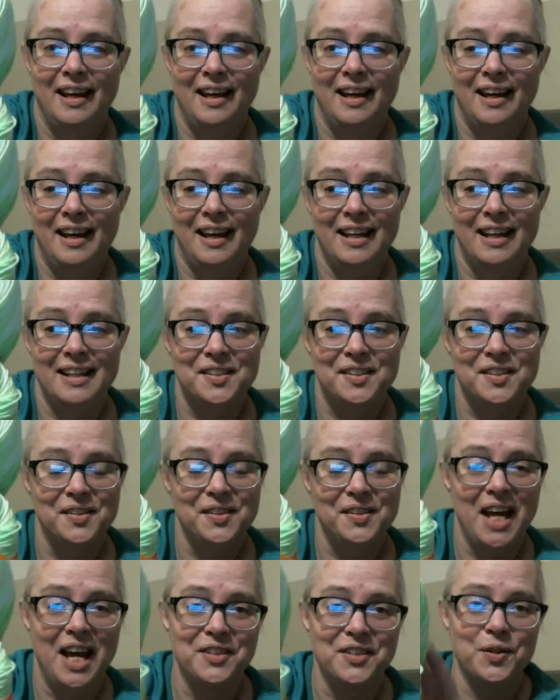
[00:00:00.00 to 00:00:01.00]
Isn't
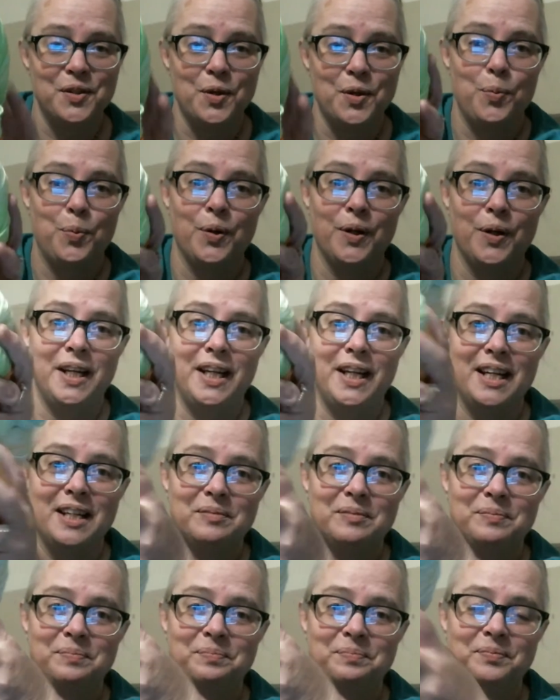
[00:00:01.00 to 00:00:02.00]
that so pretty?
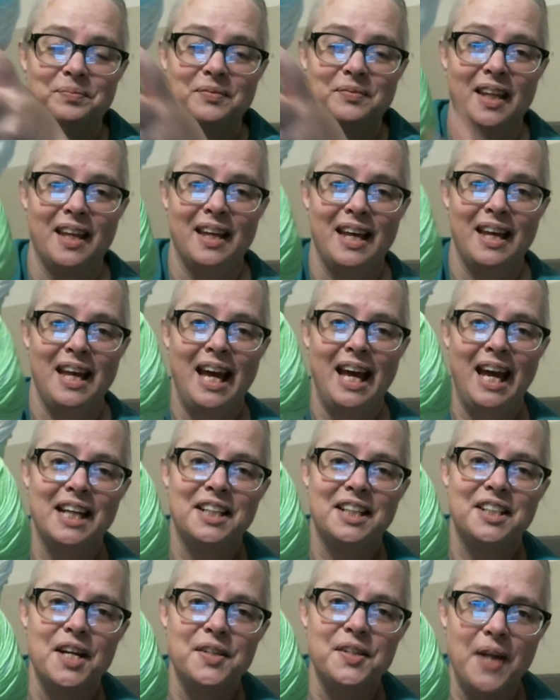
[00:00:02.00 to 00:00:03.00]
It
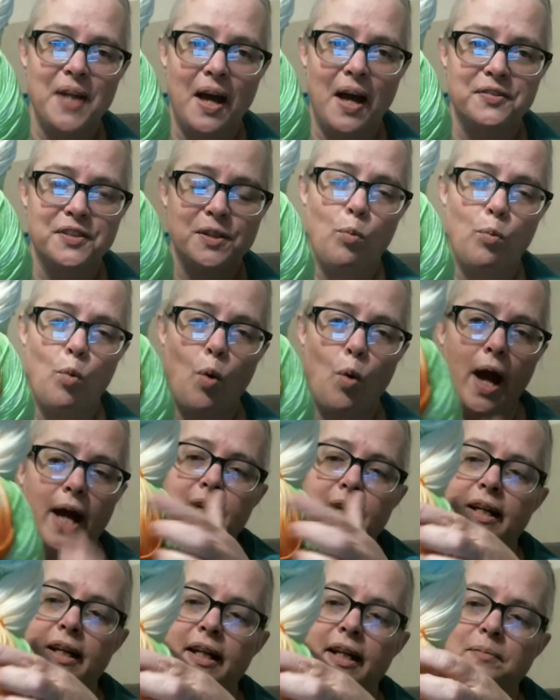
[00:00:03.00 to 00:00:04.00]
does have some white
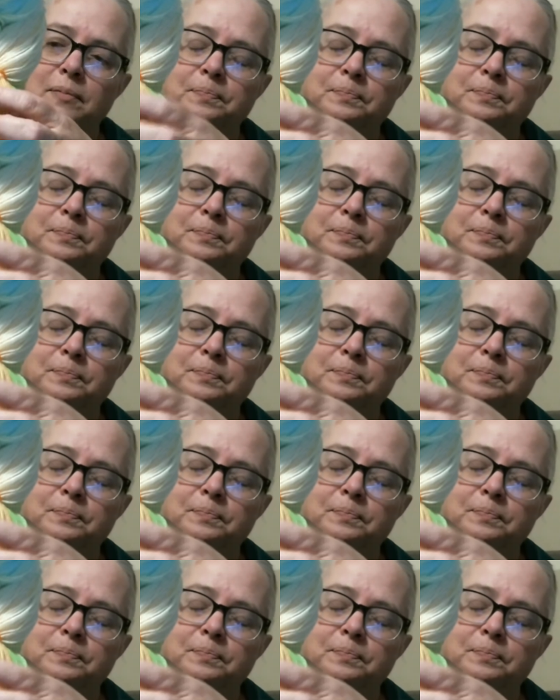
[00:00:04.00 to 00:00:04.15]
in it.